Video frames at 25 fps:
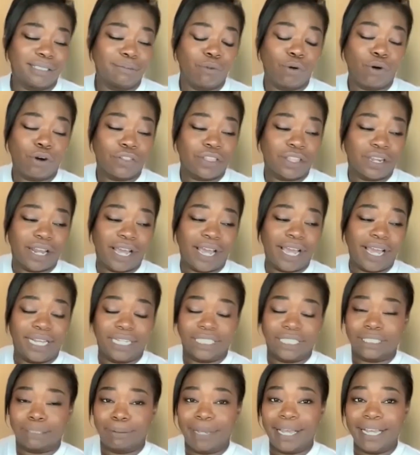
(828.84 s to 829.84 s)
is more than I
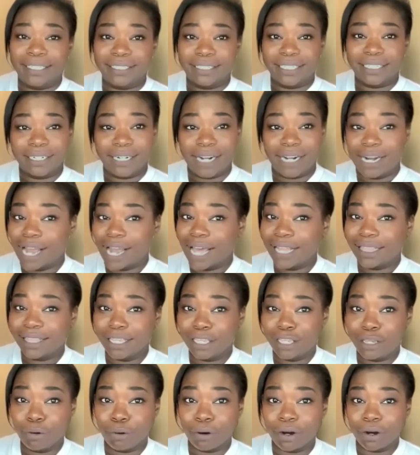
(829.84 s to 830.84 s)
expected. And I
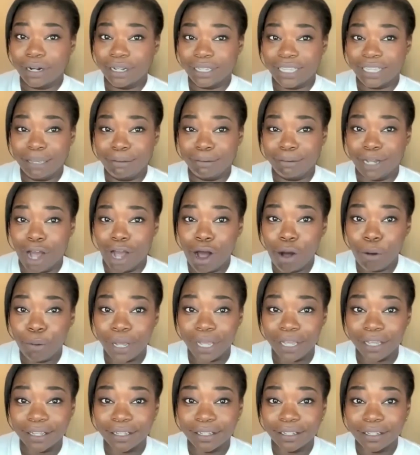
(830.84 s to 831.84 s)
think you were going to keep
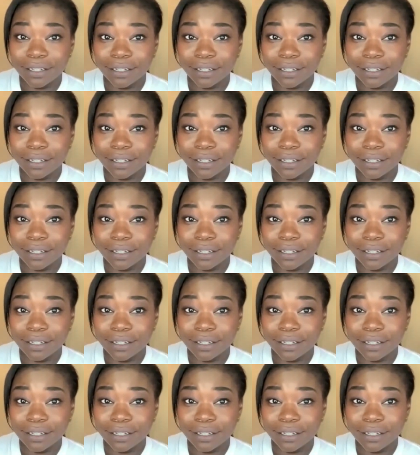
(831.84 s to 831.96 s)
going.